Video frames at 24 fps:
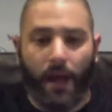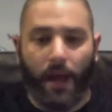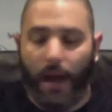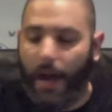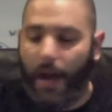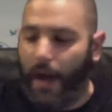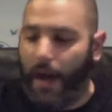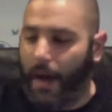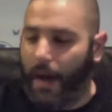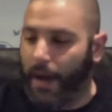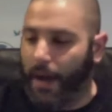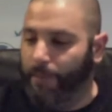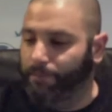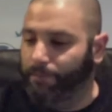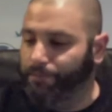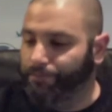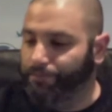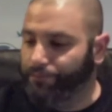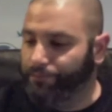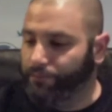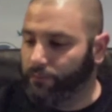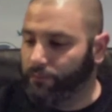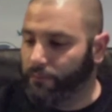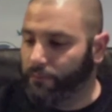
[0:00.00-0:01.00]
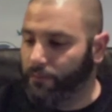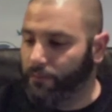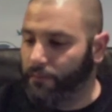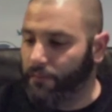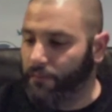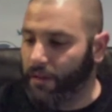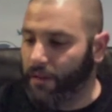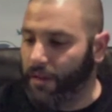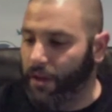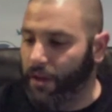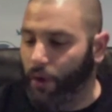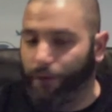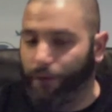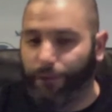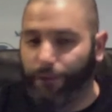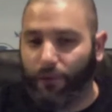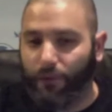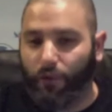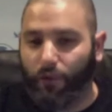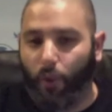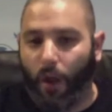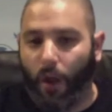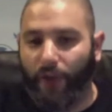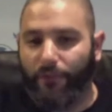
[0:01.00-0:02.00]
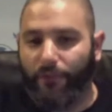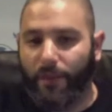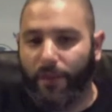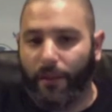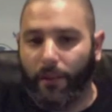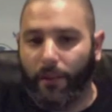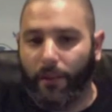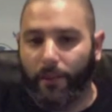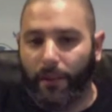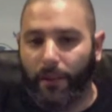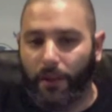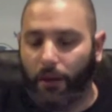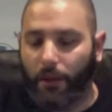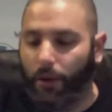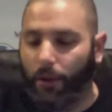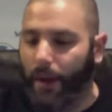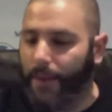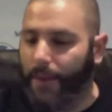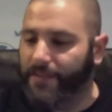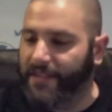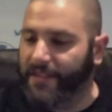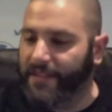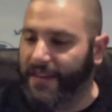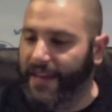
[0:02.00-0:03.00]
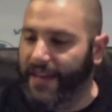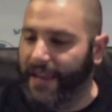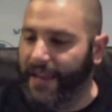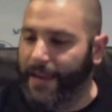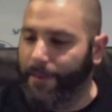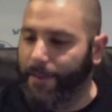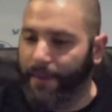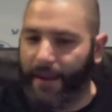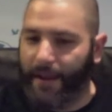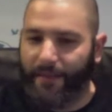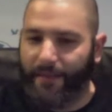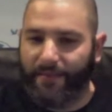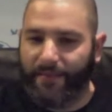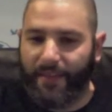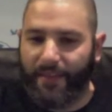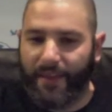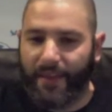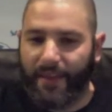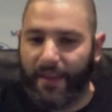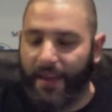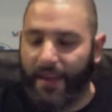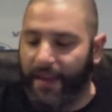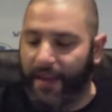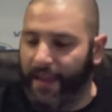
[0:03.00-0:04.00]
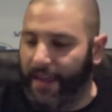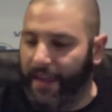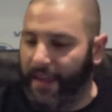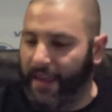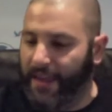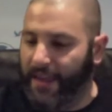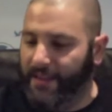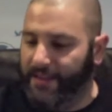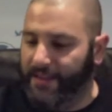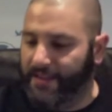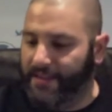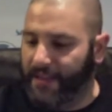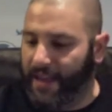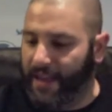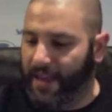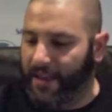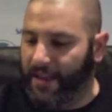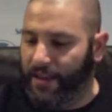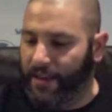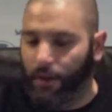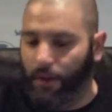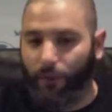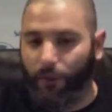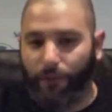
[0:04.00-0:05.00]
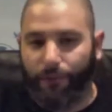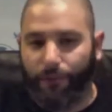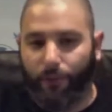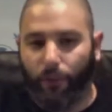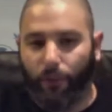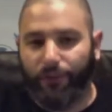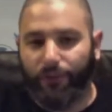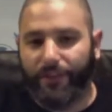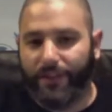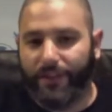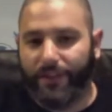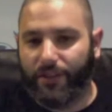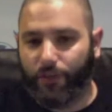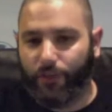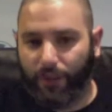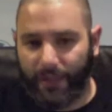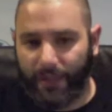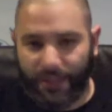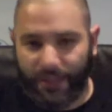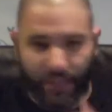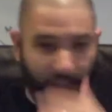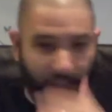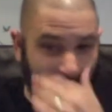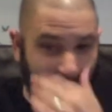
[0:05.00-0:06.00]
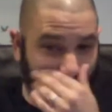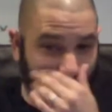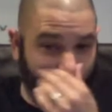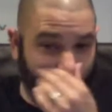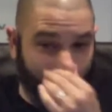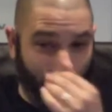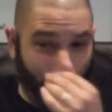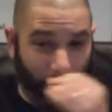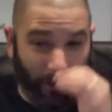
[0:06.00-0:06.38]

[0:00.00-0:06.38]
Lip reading: for 12 milligrams of nic, but I think it's, the voltage really changes that.